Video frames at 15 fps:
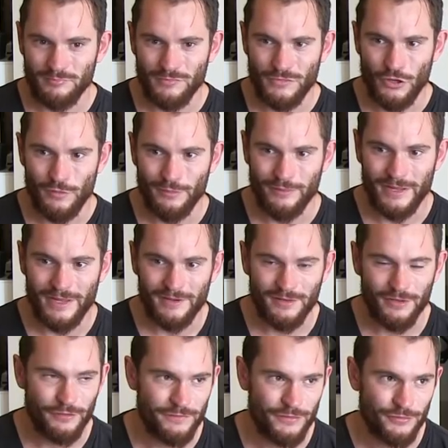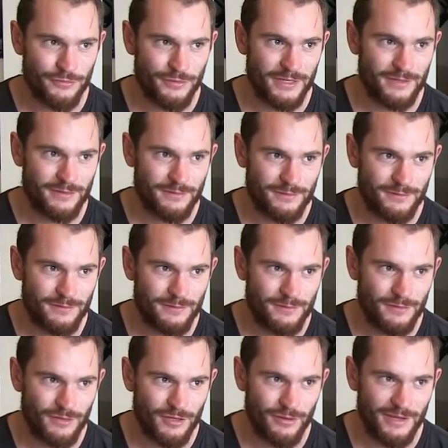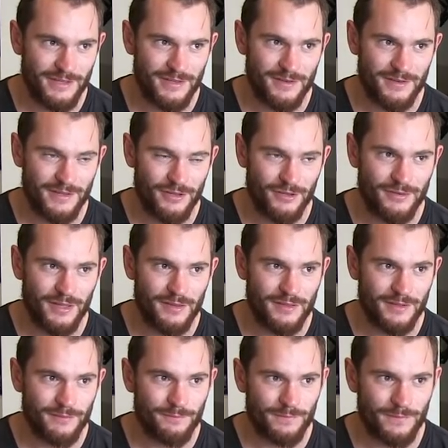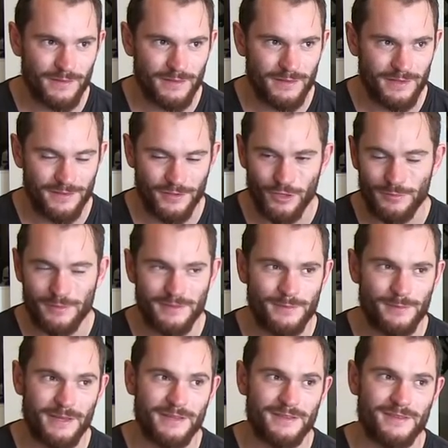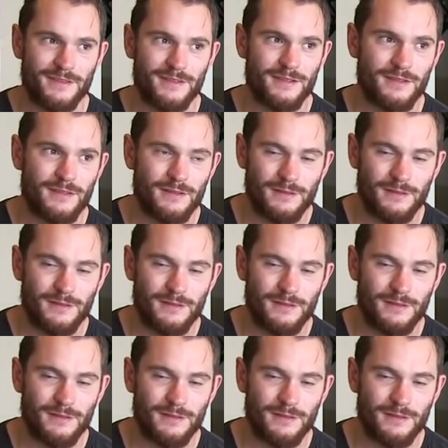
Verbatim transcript: no brand, no filtering yeah. no identity, no nothing. Yeah, as an open space. Yeah,